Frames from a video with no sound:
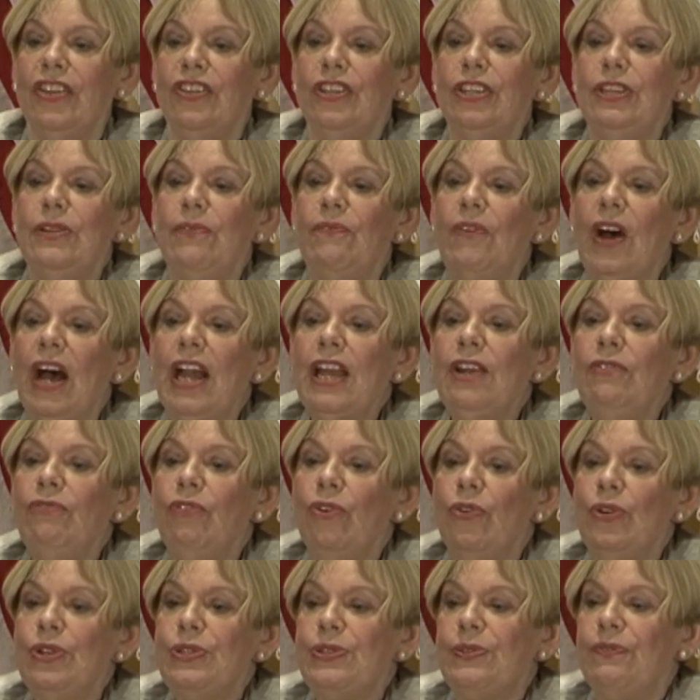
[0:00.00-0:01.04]
the divine
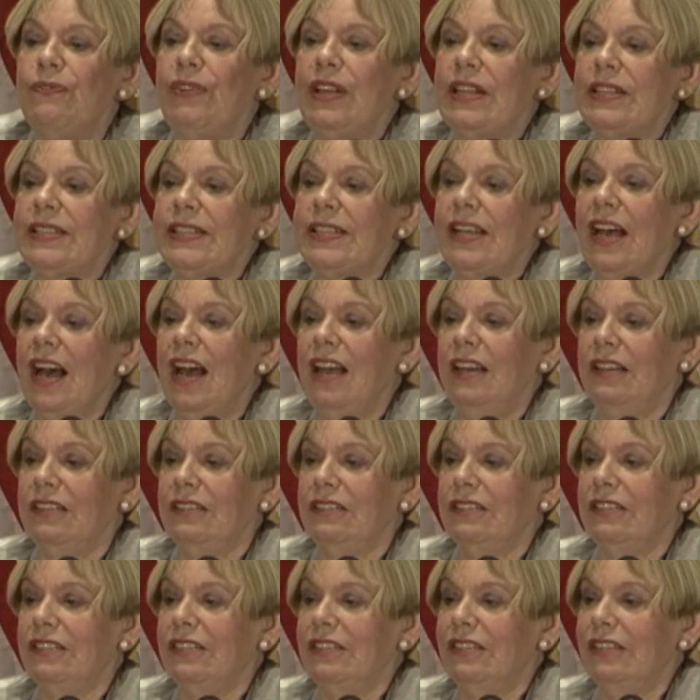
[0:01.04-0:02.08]
voice fell
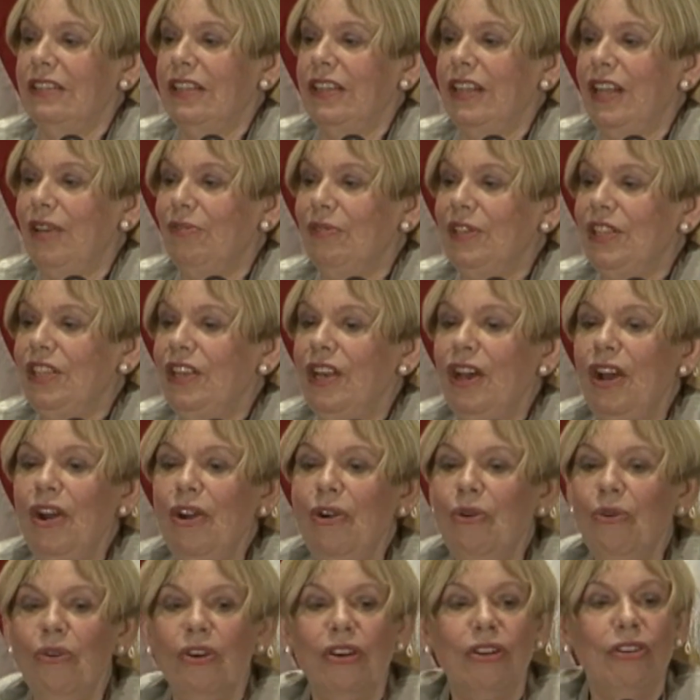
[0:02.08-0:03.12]
silent and there were
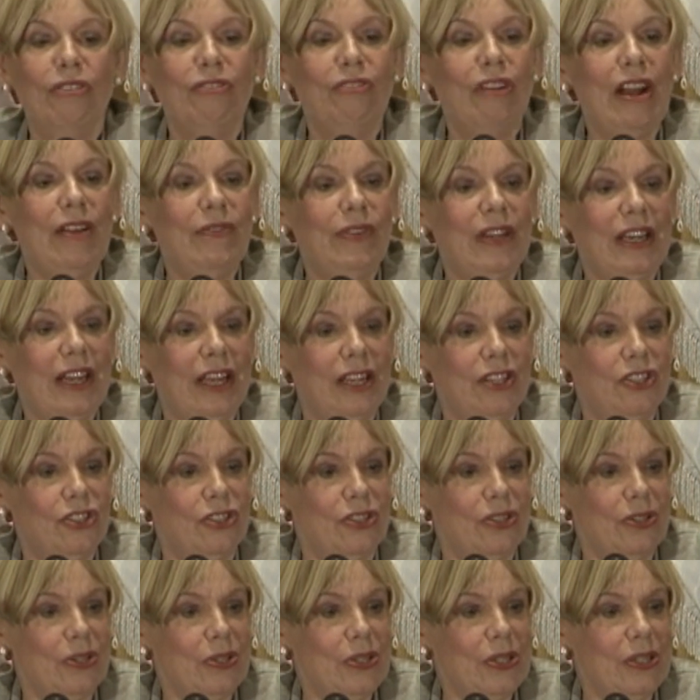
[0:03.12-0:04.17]
no
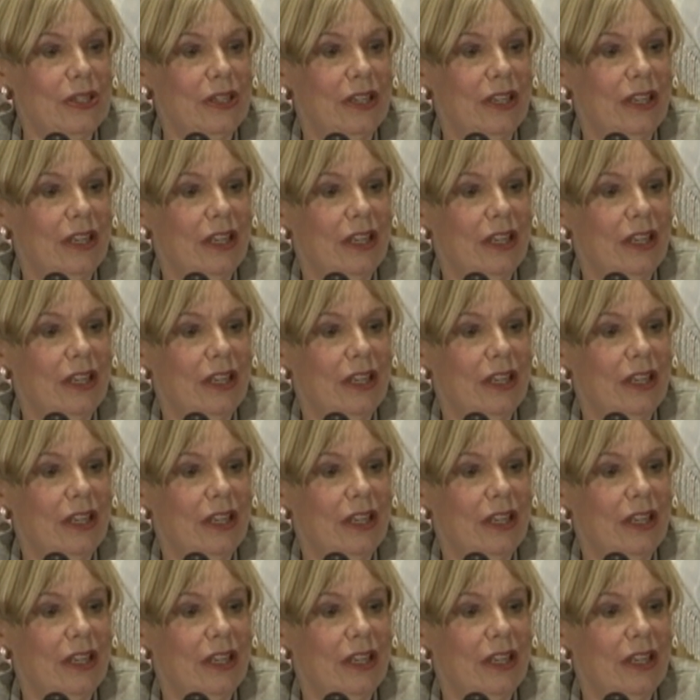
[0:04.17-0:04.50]
revelations.